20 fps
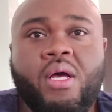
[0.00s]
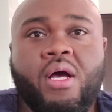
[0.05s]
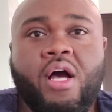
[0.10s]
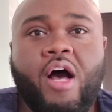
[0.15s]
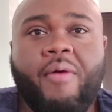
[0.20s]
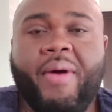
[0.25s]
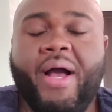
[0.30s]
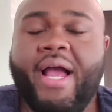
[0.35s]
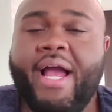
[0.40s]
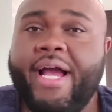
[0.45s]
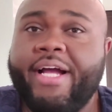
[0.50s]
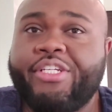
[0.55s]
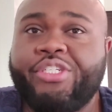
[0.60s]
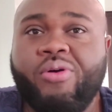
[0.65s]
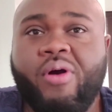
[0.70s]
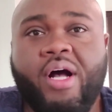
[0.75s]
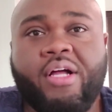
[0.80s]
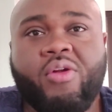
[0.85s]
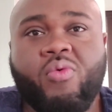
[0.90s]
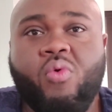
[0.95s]
I had
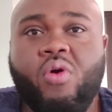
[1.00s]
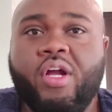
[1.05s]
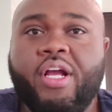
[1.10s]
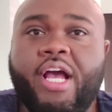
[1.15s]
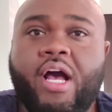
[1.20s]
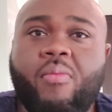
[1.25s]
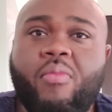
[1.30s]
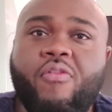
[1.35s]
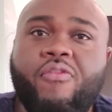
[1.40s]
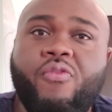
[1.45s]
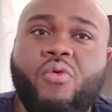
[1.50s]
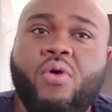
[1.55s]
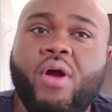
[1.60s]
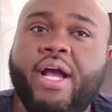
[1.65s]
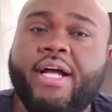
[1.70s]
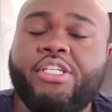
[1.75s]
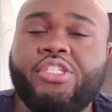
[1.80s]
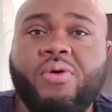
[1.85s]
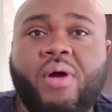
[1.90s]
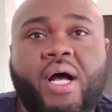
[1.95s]
tried to work out before,
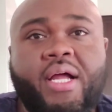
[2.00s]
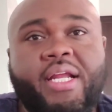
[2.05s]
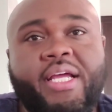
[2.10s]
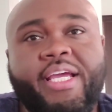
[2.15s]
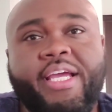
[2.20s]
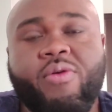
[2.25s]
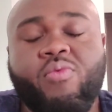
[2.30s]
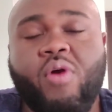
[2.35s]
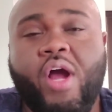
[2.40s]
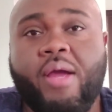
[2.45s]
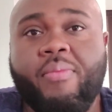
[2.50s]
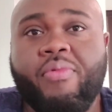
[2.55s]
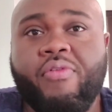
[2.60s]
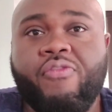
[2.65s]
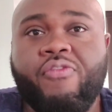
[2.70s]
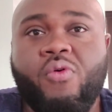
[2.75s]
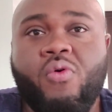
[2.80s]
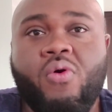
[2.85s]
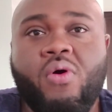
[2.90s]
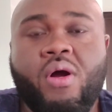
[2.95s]
had tried to eat right
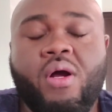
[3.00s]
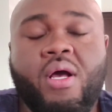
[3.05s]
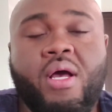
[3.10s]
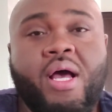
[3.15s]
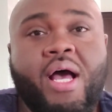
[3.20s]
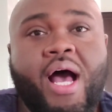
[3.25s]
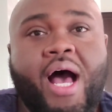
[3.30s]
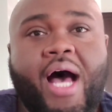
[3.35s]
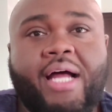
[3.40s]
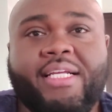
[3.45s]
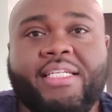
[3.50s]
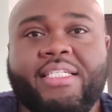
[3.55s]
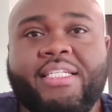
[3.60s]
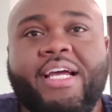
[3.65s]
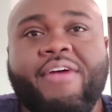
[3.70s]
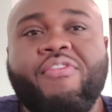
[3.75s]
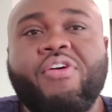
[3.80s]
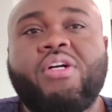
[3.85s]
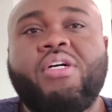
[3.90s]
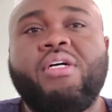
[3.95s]
before. I just
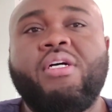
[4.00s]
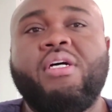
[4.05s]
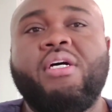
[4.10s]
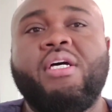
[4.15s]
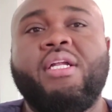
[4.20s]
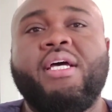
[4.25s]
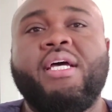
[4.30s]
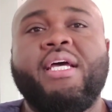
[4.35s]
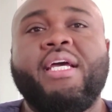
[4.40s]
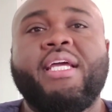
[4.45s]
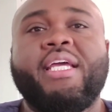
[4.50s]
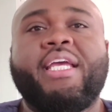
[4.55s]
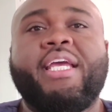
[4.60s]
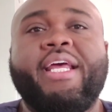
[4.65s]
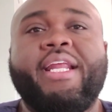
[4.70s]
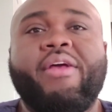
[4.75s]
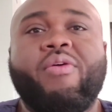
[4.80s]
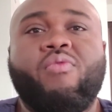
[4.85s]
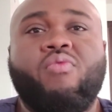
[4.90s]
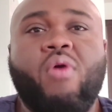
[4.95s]
never could
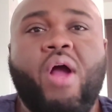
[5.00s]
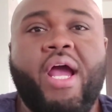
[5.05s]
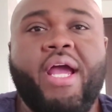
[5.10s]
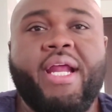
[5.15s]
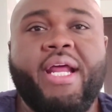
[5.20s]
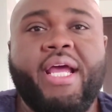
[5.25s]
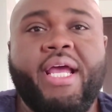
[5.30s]
get it right.